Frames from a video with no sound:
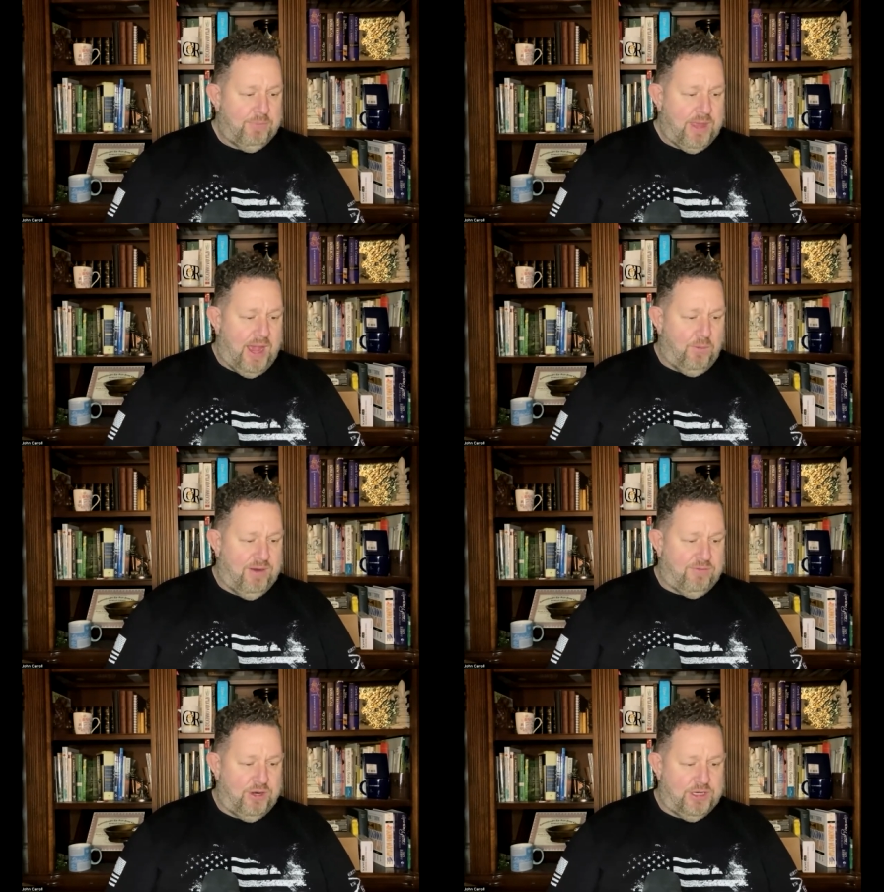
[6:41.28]

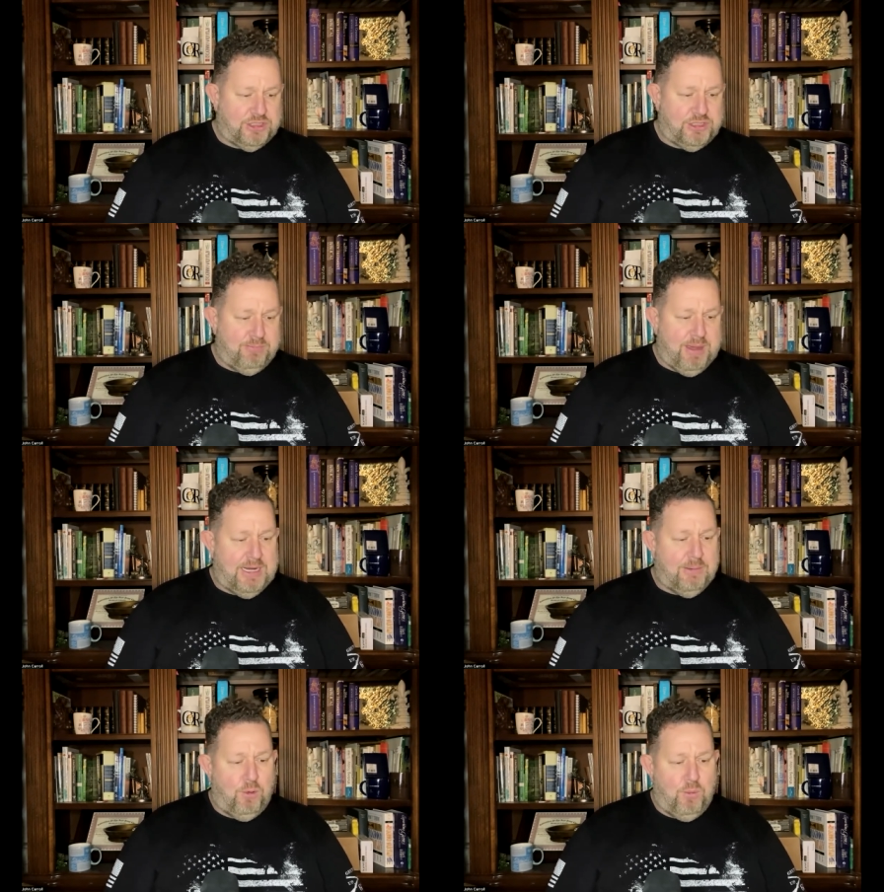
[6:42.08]
However, it is
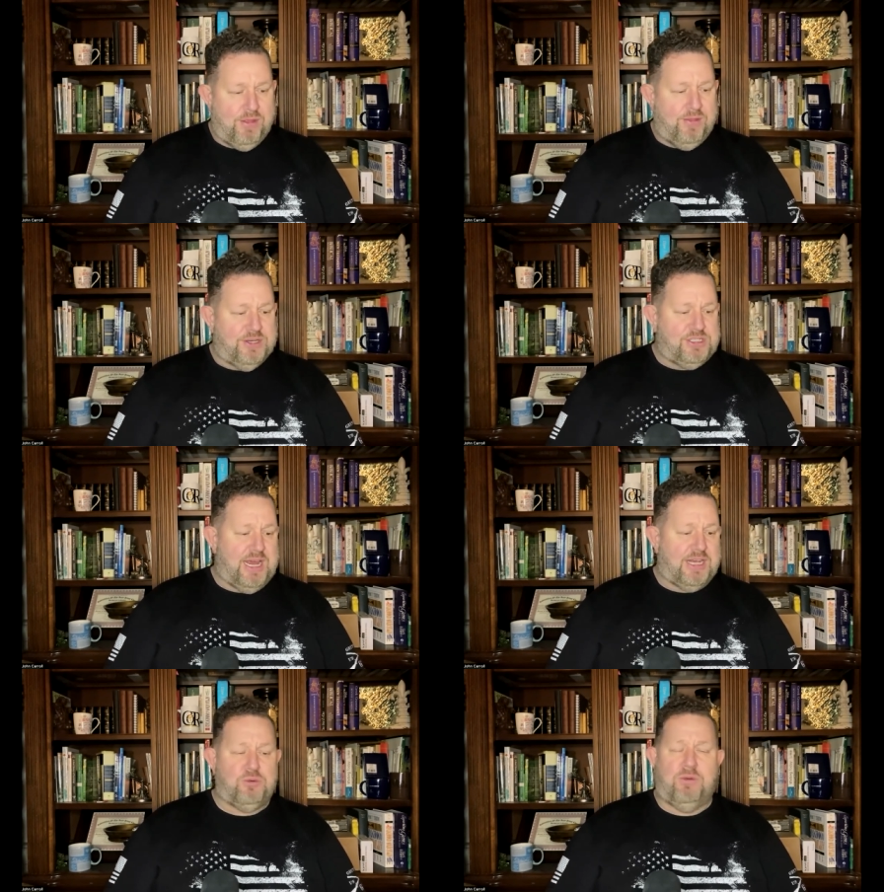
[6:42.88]
debatable whether this
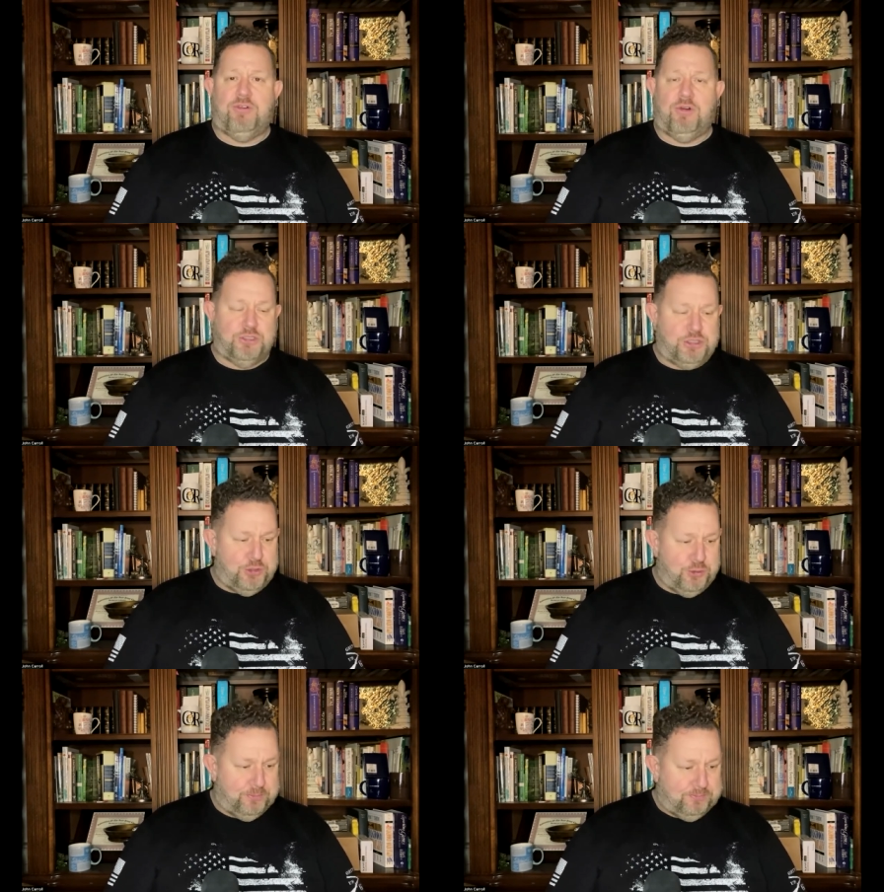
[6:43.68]
text refers
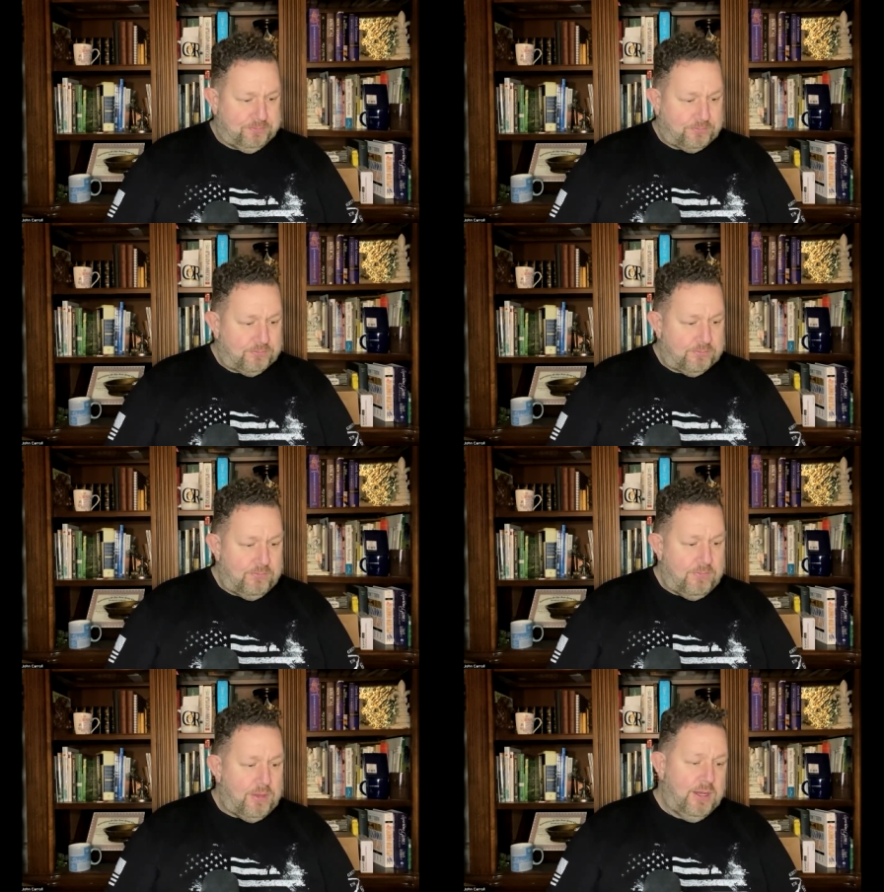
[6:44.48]
to
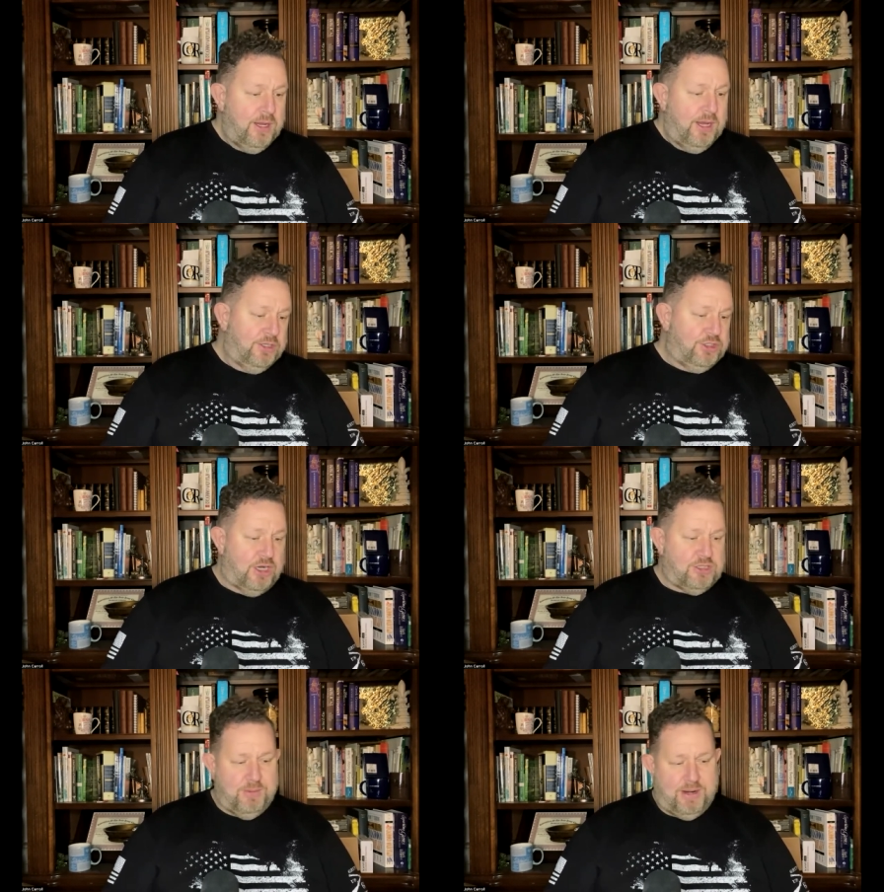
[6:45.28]

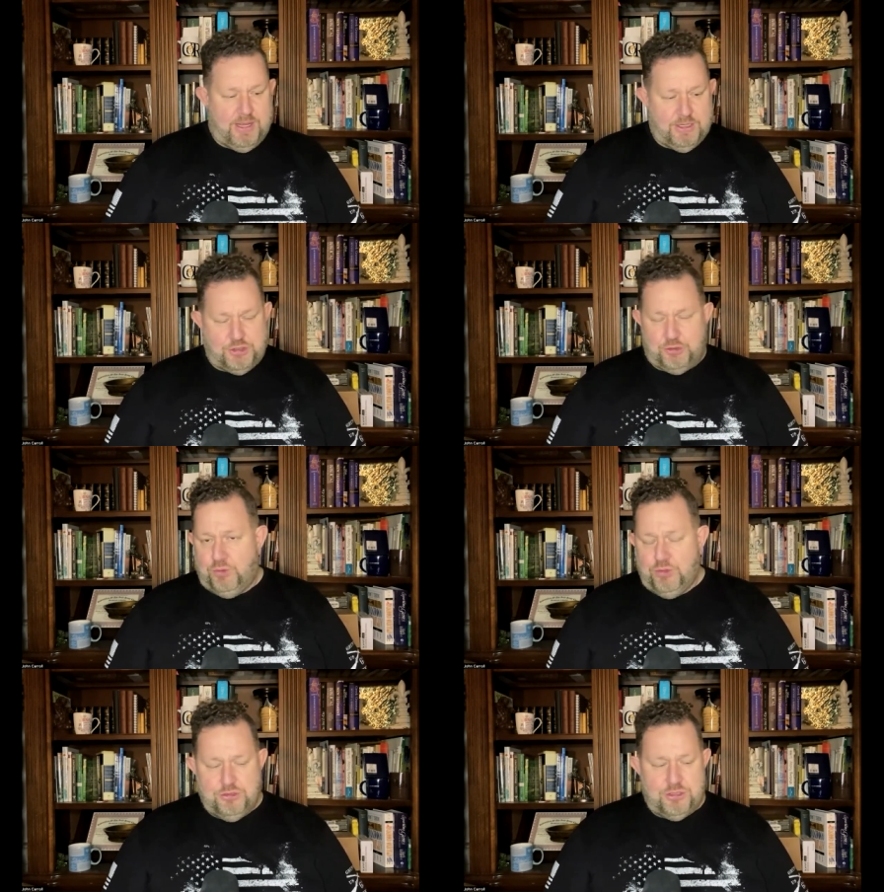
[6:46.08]
judgment against
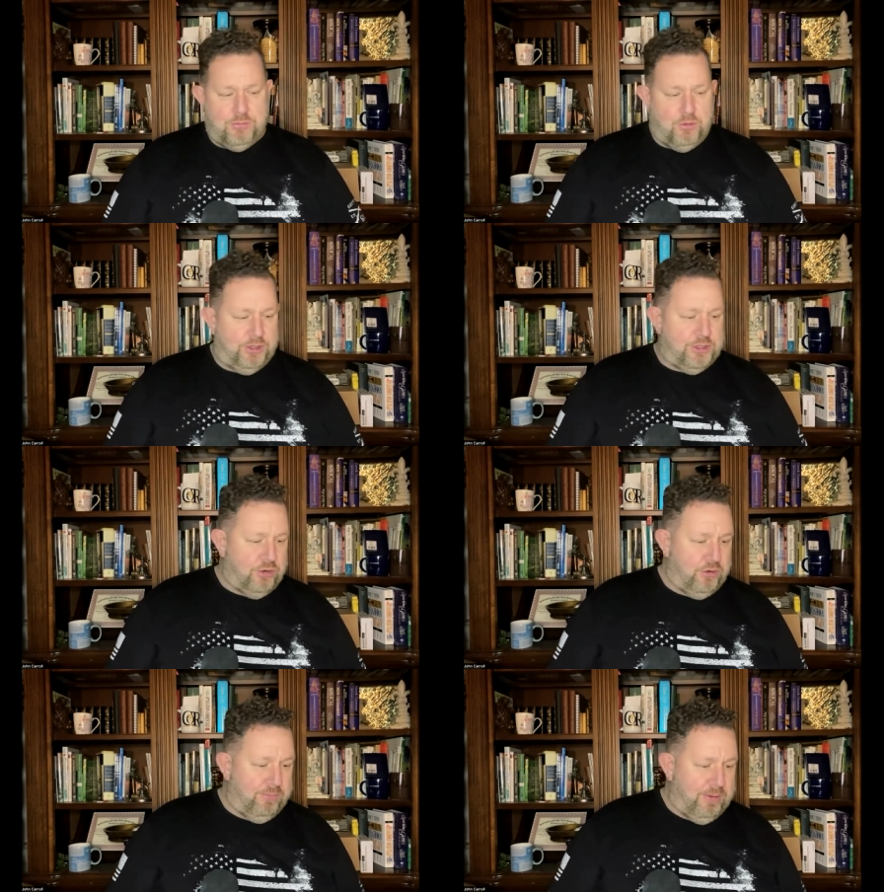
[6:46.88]
Jerusalem or
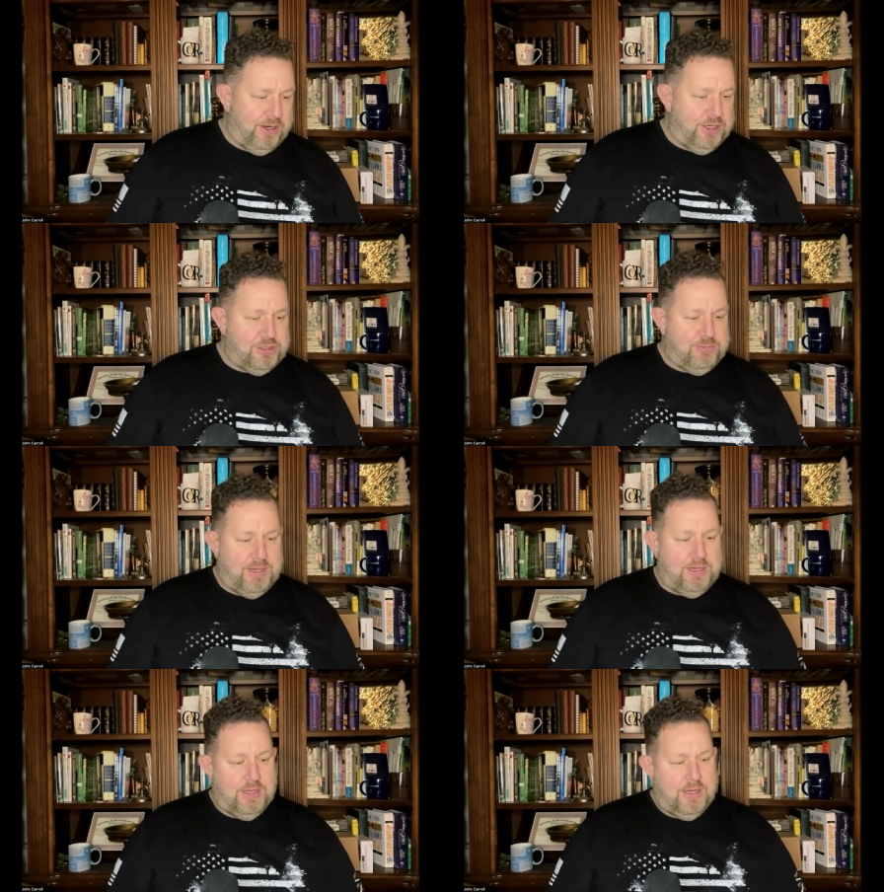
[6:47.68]
eternal
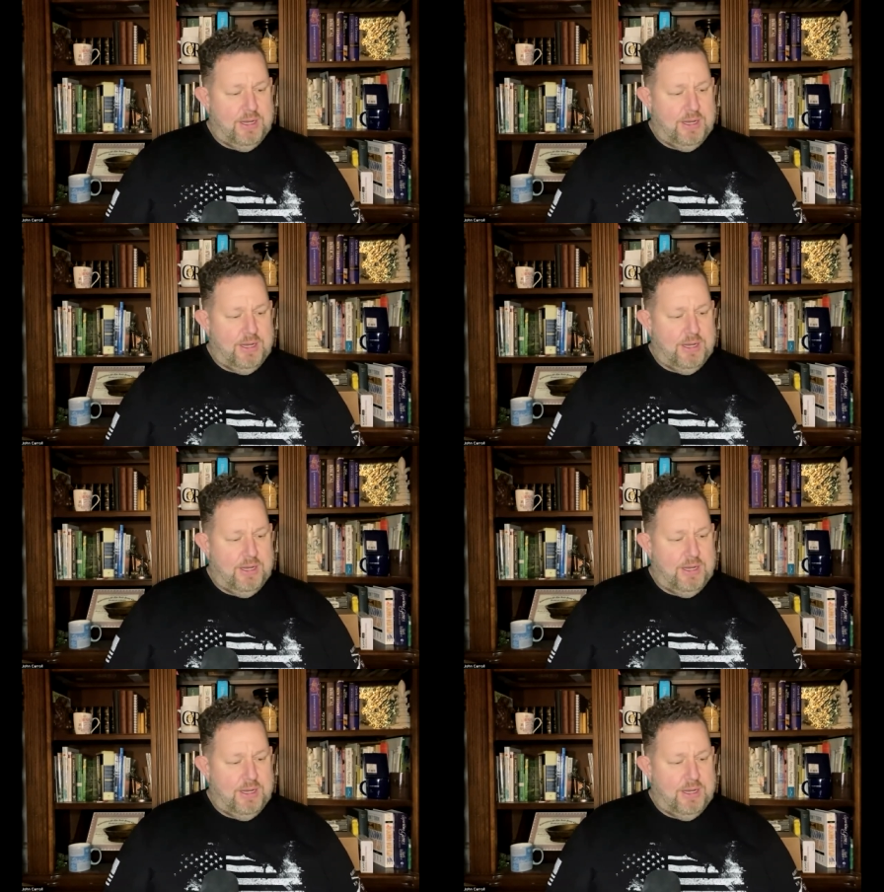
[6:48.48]
punishment.